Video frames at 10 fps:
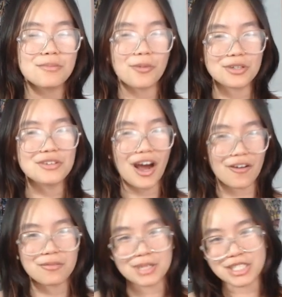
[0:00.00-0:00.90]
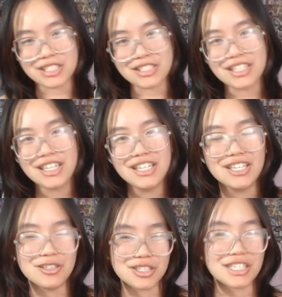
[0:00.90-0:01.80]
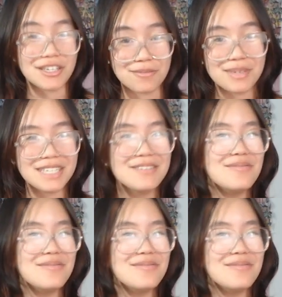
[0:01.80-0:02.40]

words of affirmations you should give me,